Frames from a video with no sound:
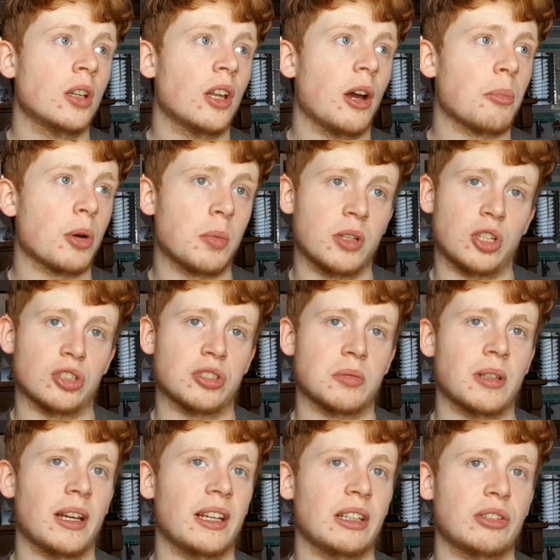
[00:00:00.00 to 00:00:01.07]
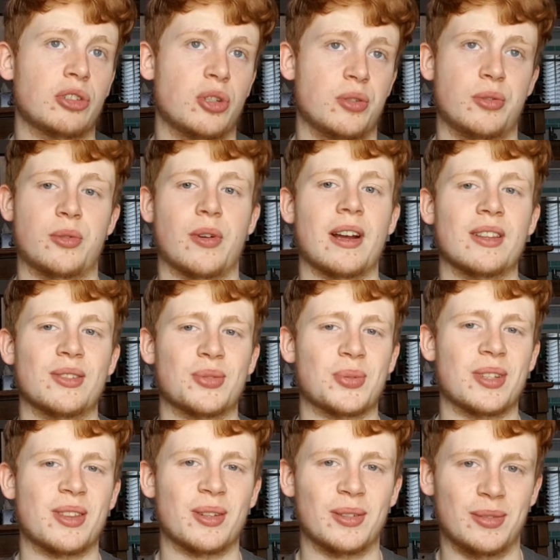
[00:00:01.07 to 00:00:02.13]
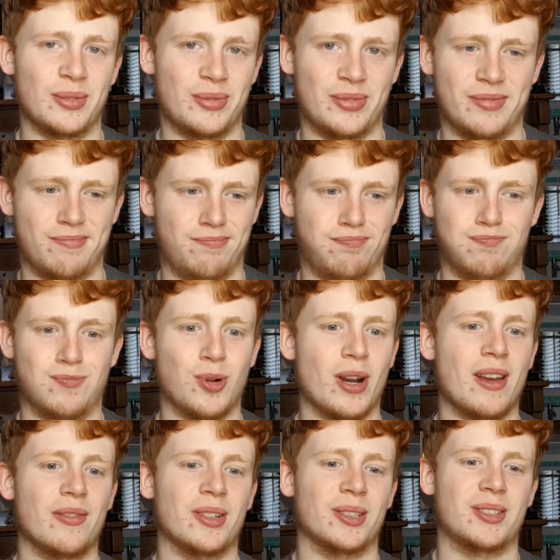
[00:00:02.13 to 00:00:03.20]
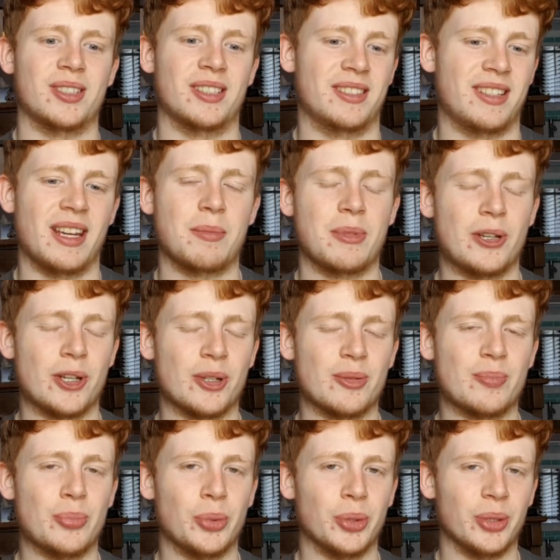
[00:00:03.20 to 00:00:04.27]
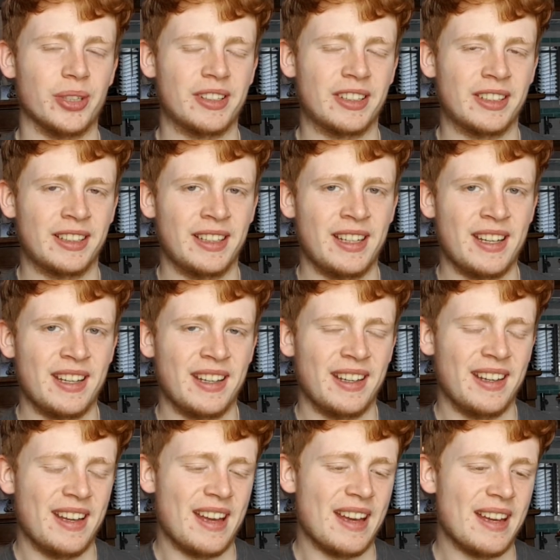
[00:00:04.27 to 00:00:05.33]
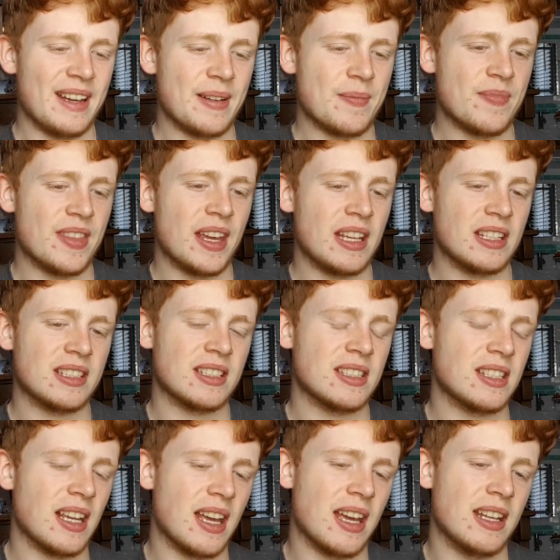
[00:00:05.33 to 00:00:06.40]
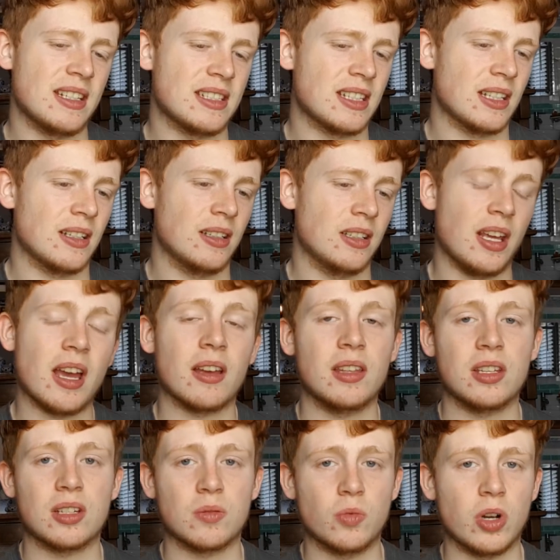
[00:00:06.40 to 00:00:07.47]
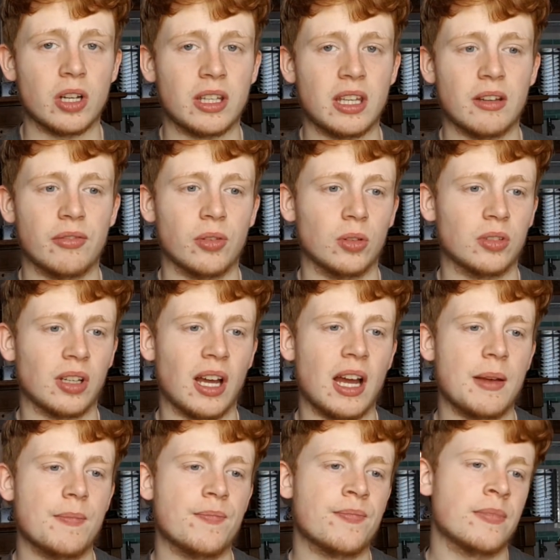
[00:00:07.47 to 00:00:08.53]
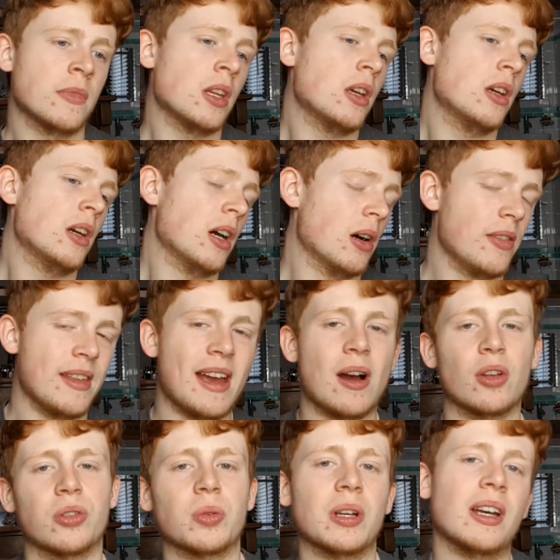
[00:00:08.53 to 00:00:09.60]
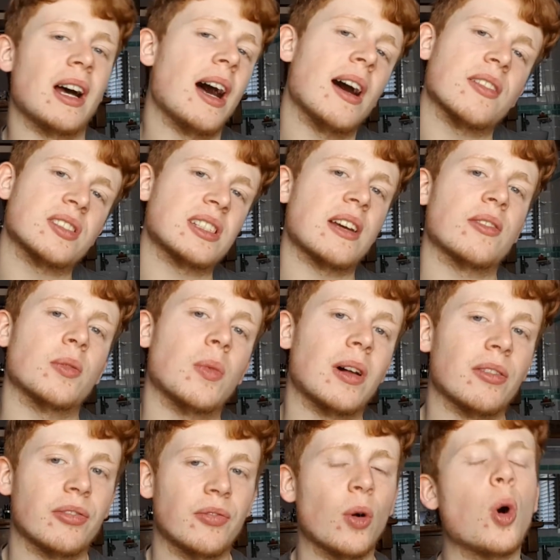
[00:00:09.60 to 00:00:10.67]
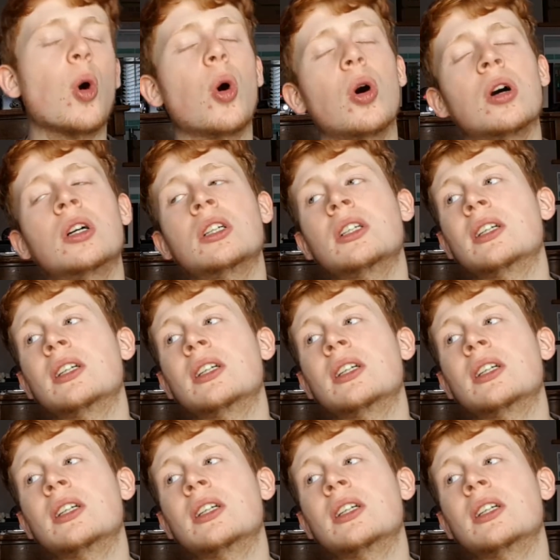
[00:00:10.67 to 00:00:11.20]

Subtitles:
I probably cost them $2,000 worth of whatever to take me on. But they said, yeah, you can work here full time. And the hours were 7:30 while 4.